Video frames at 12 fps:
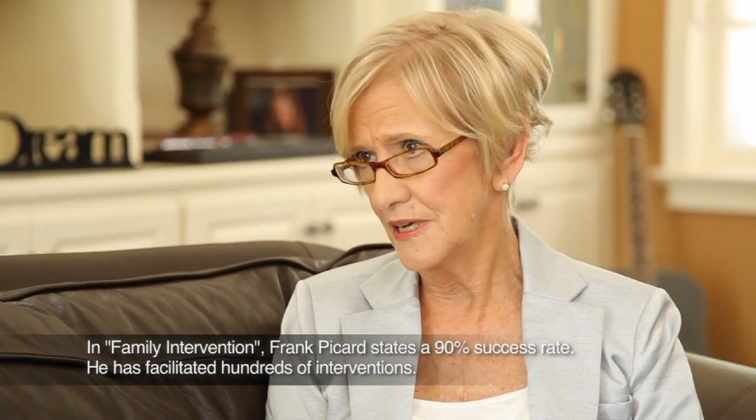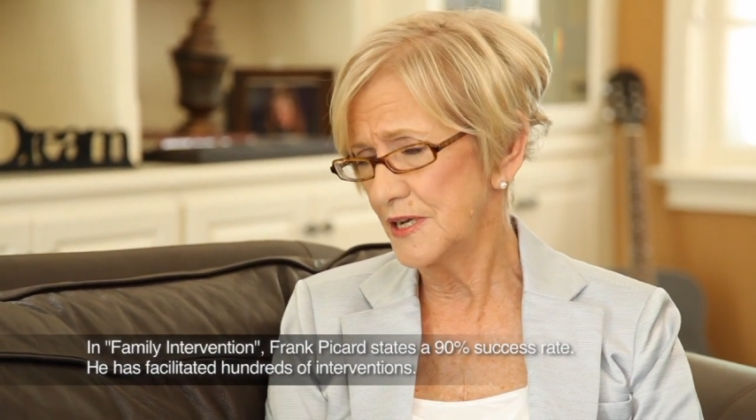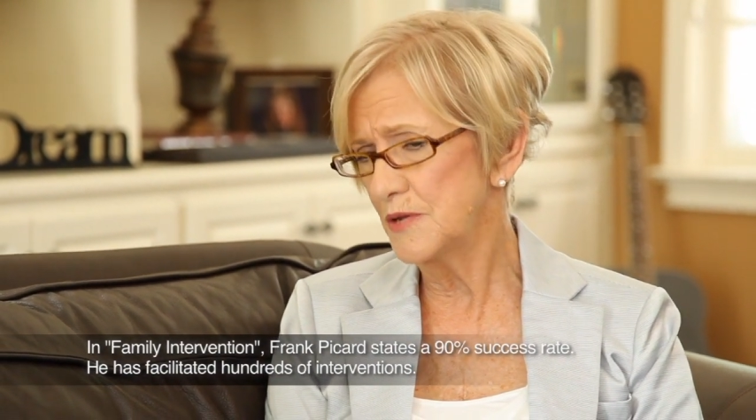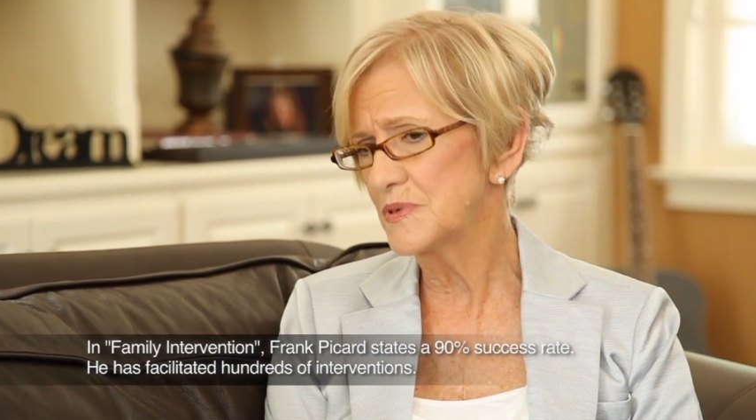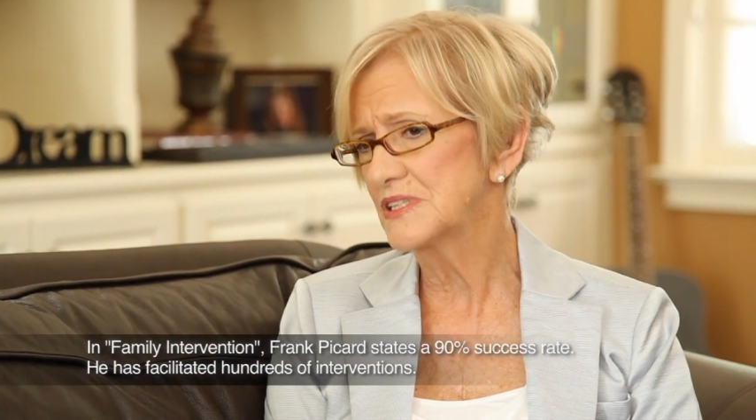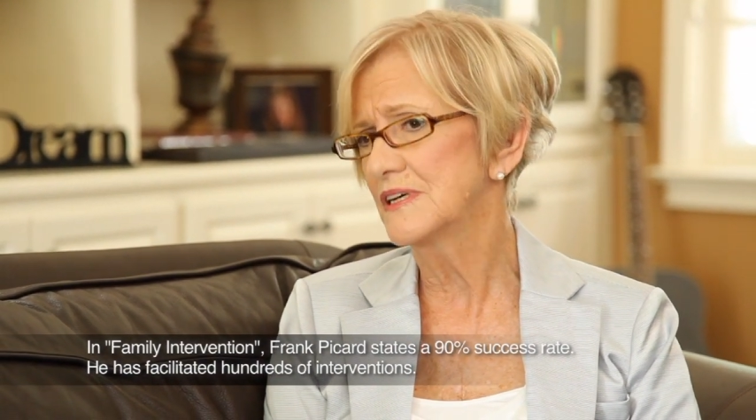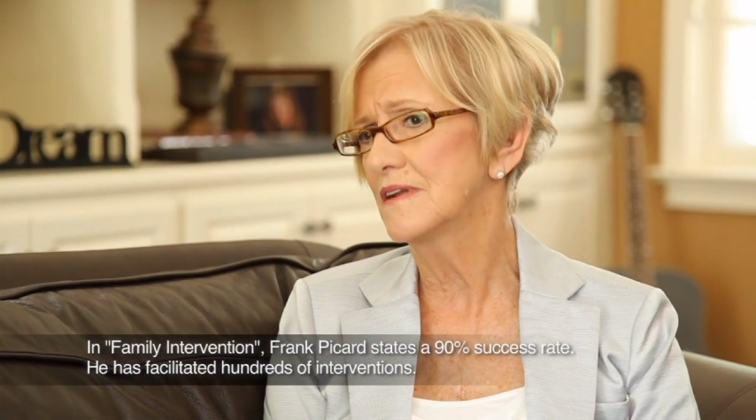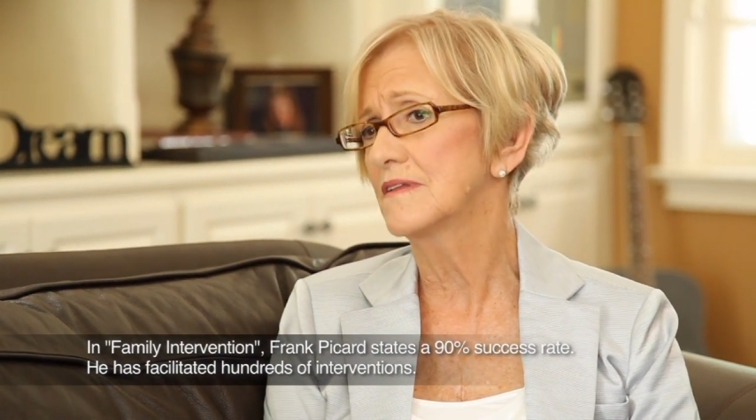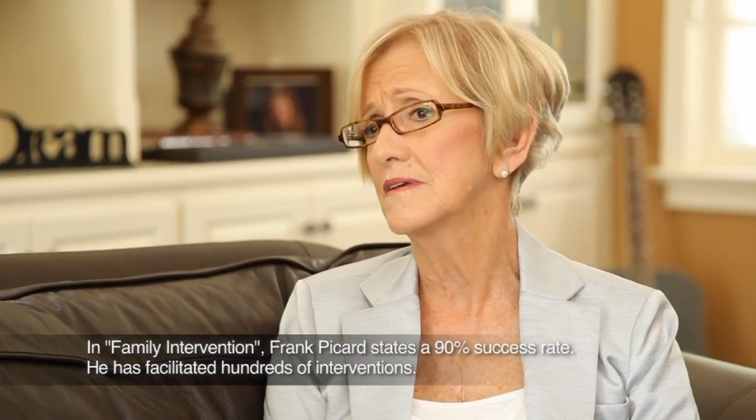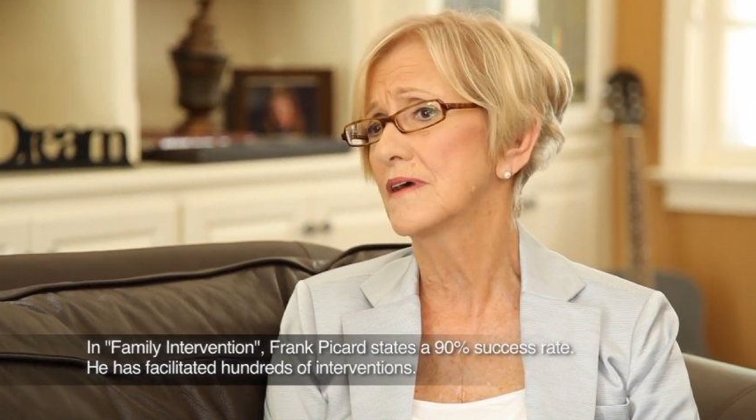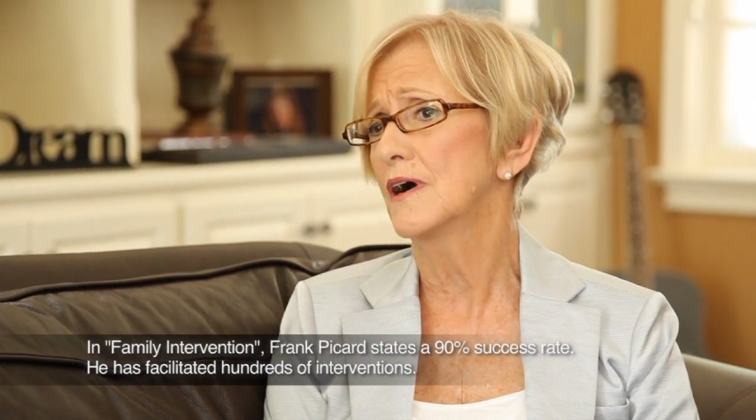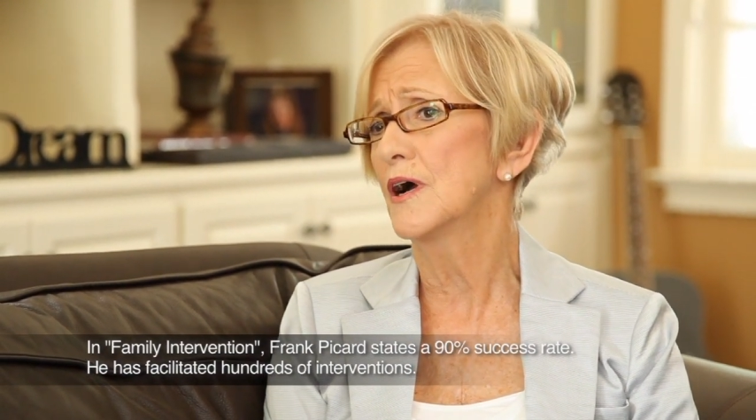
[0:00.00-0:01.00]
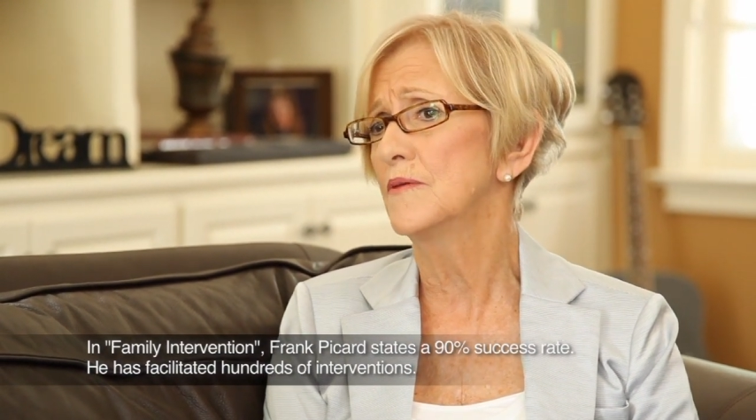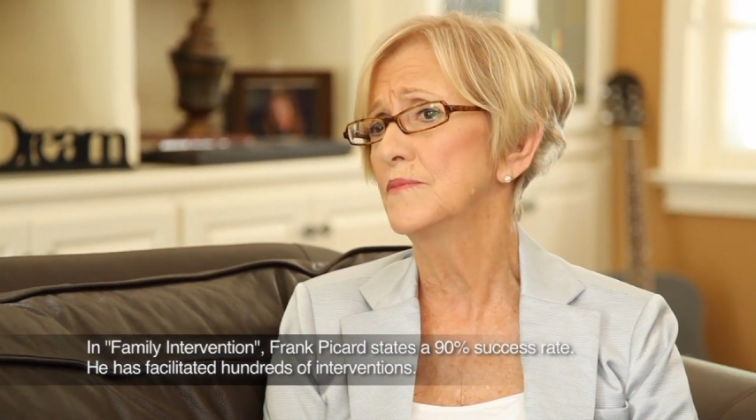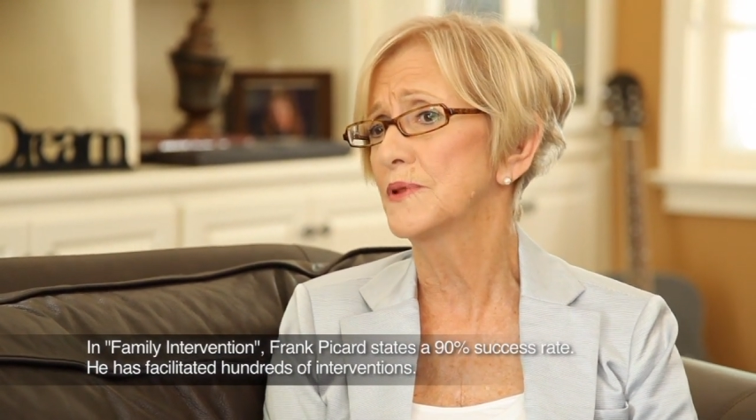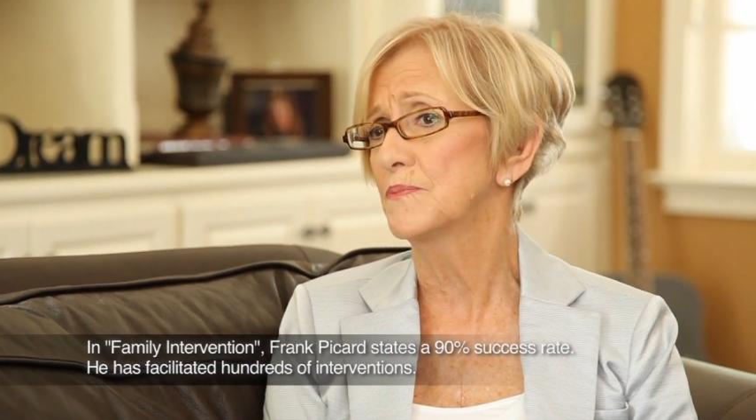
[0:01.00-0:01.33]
90% of the time,